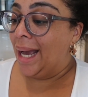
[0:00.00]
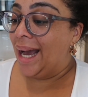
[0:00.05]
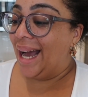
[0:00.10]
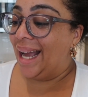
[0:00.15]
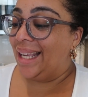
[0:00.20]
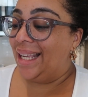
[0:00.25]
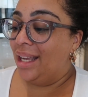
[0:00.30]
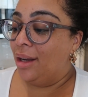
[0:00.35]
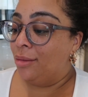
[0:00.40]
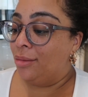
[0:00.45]

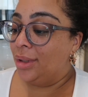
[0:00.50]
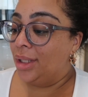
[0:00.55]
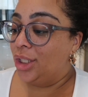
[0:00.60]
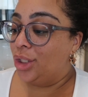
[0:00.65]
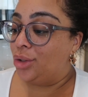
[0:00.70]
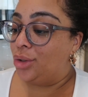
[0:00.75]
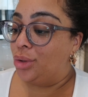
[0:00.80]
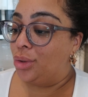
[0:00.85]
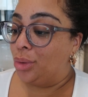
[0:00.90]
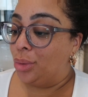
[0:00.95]
I can't
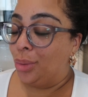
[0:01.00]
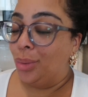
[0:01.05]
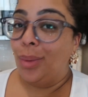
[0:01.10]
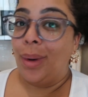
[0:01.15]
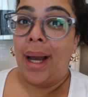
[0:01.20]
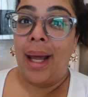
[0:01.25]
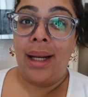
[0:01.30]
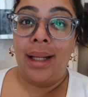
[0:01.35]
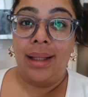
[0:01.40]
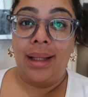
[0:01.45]
really do
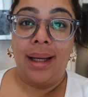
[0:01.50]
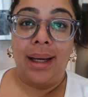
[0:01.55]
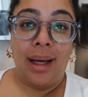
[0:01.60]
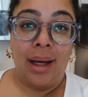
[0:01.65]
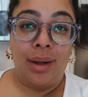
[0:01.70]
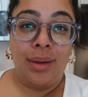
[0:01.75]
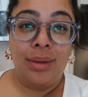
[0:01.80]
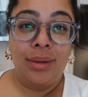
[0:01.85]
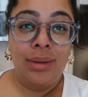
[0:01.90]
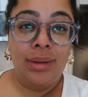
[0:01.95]
anything
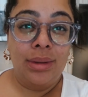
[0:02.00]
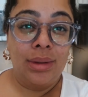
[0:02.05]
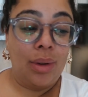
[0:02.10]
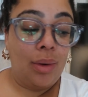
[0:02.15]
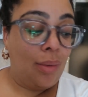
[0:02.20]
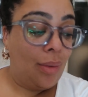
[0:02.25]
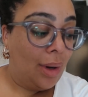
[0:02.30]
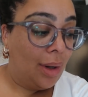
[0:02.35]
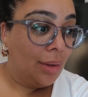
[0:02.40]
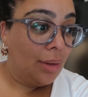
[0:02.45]
else
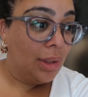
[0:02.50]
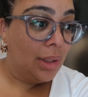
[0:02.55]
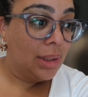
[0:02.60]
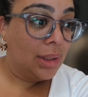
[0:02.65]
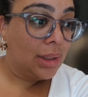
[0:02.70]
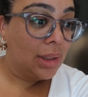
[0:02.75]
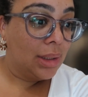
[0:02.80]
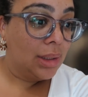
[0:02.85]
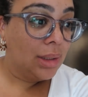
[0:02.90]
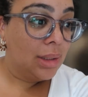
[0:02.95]
while this
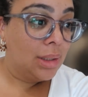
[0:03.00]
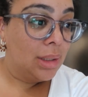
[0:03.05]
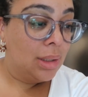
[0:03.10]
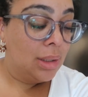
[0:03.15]
is